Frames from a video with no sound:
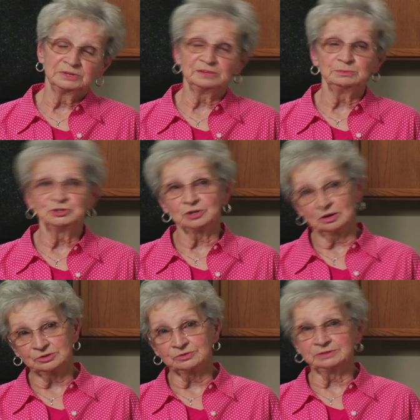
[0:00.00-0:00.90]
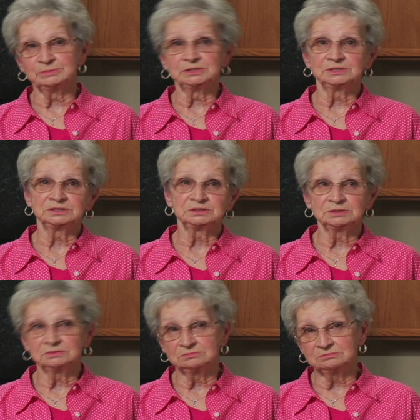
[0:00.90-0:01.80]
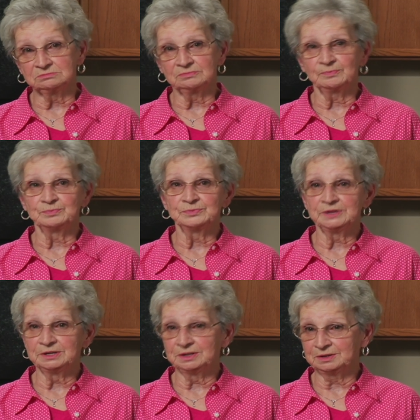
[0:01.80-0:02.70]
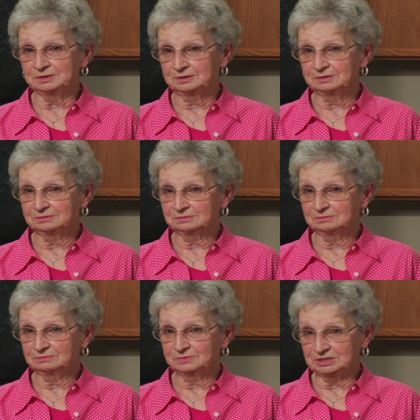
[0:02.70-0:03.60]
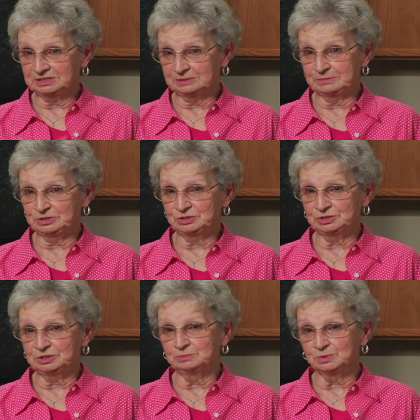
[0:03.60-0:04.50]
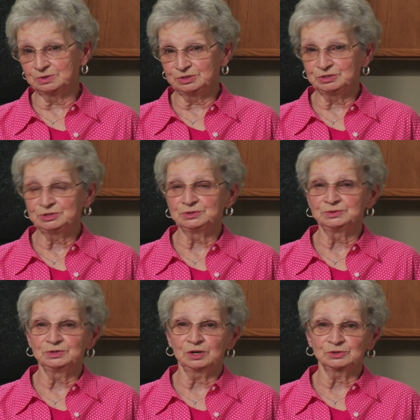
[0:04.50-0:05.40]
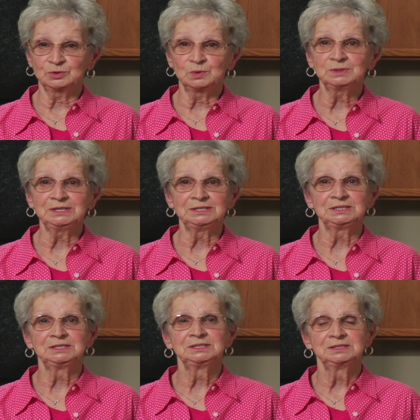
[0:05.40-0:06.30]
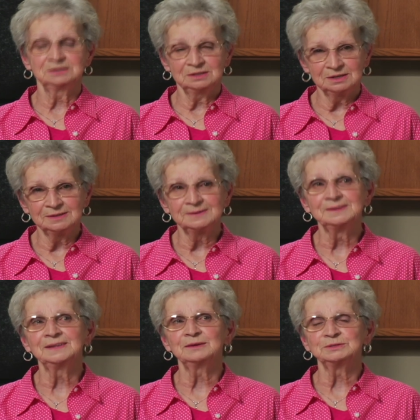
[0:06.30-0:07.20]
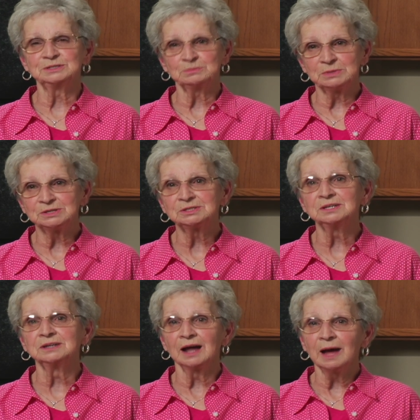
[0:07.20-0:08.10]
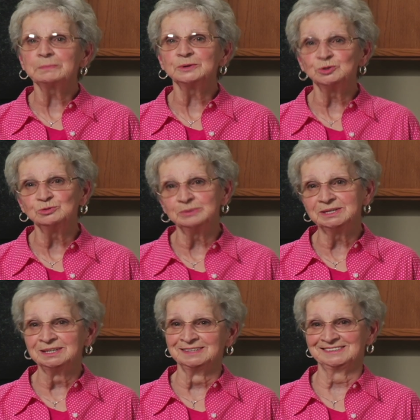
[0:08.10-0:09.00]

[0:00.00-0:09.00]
gave me shock treatments, and then they sent me to Des Moines to Dr. Hoyt, and that was the best thing that happened to me.